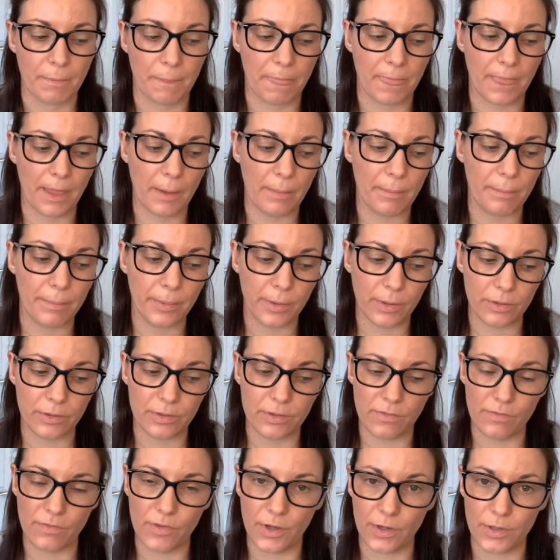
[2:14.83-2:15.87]
And both
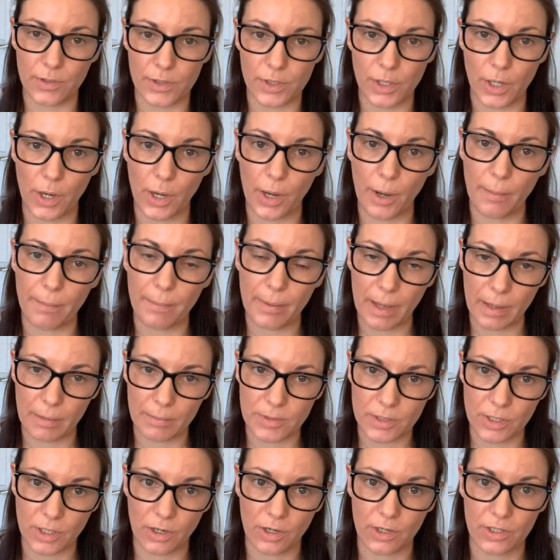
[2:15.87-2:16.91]
of those are
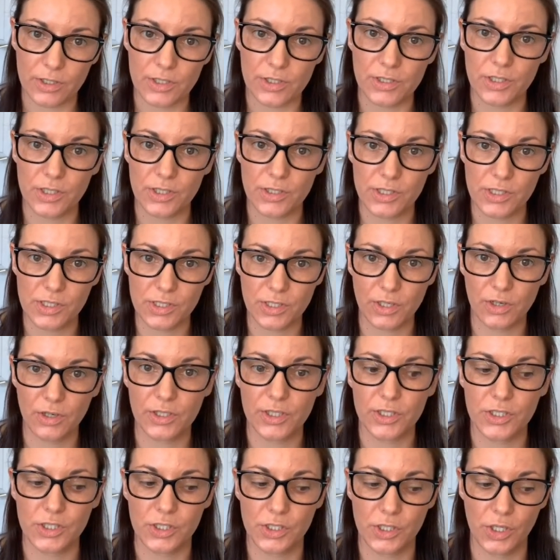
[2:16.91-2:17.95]
peptides that are
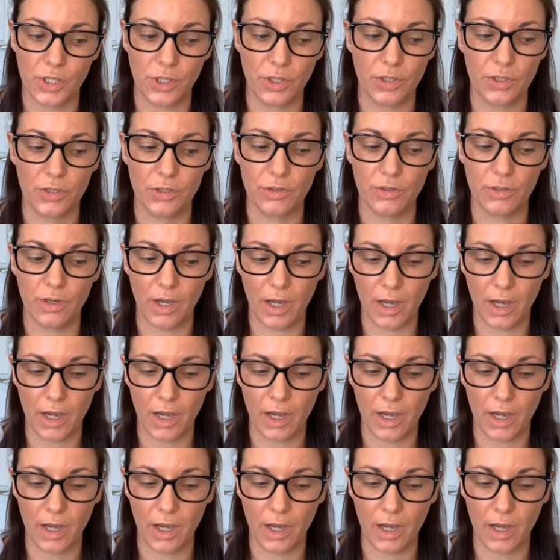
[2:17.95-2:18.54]
designed to